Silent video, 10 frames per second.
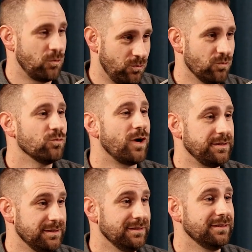for 12
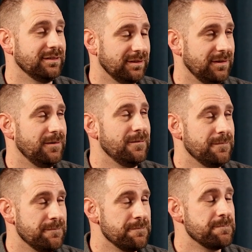weeks a year.
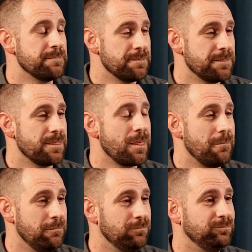But
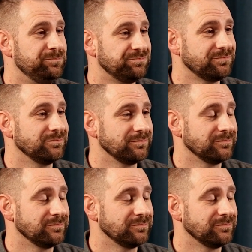the issue here